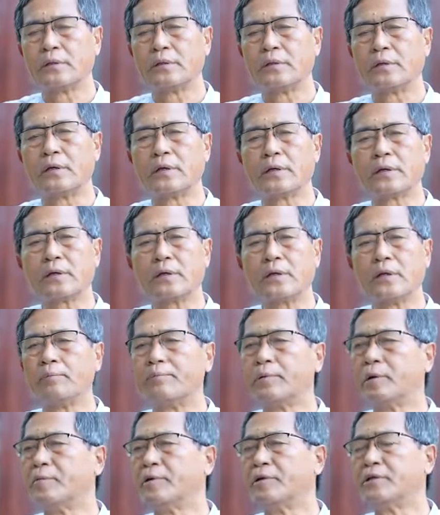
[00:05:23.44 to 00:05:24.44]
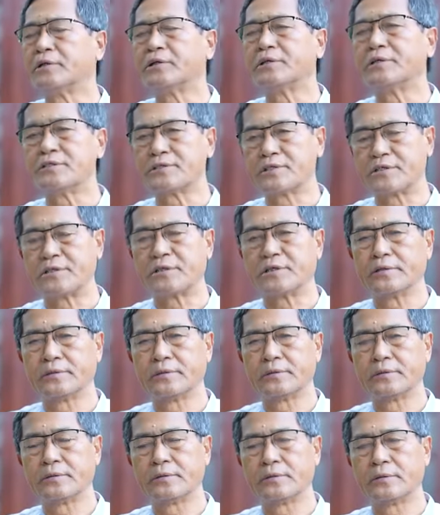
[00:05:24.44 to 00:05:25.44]
they are implementing this thing.
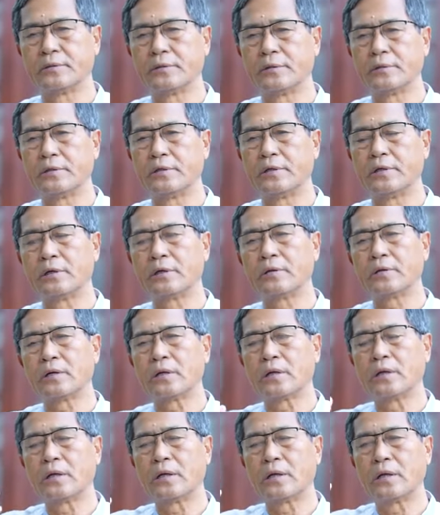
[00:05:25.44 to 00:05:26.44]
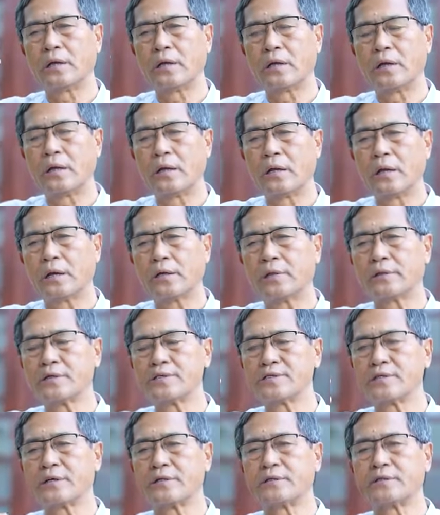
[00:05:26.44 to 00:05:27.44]
They are at the
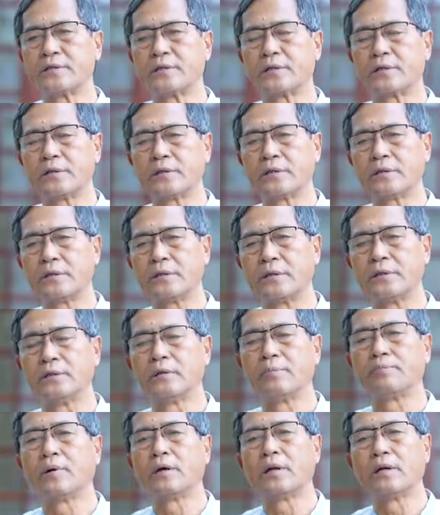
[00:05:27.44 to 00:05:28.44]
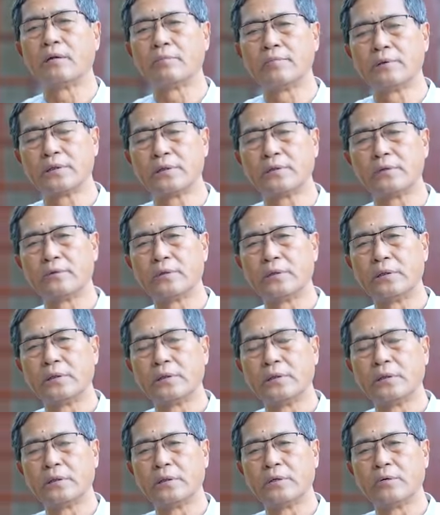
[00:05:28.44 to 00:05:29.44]
center in the parliament.
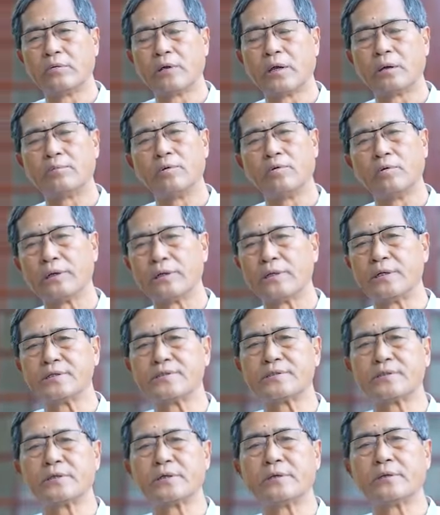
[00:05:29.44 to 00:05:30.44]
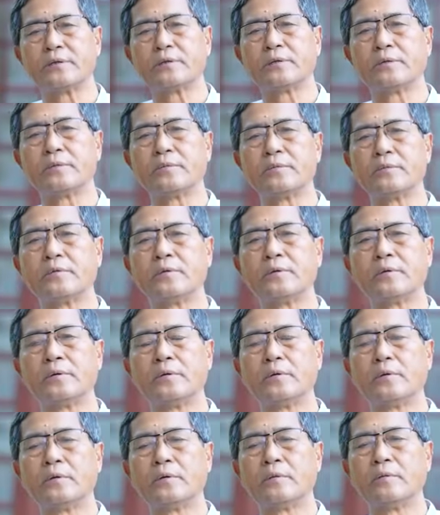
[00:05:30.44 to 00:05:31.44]
We have been witnessing
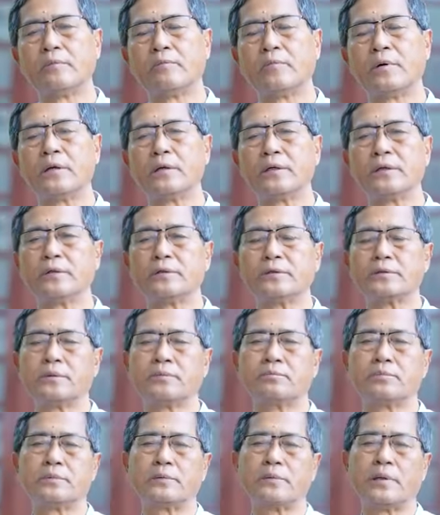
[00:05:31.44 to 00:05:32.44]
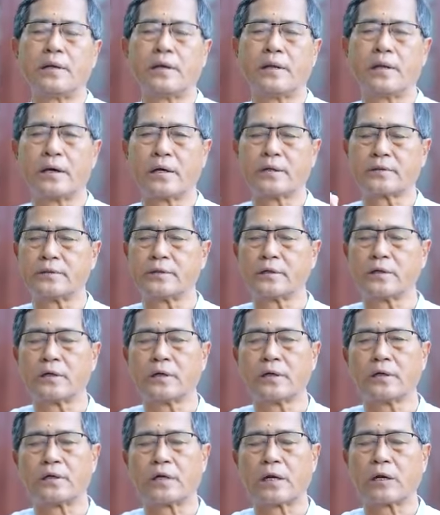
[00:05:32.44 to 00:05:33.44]
by
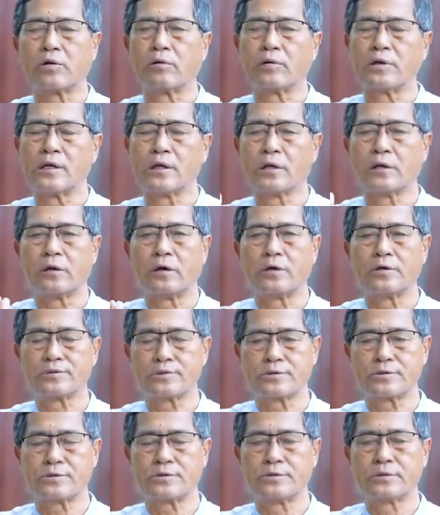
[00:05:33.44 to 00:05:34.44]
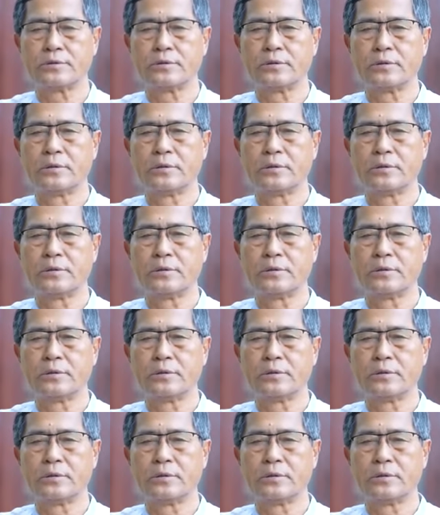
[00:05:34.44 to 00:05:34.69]
enacting draconian laws,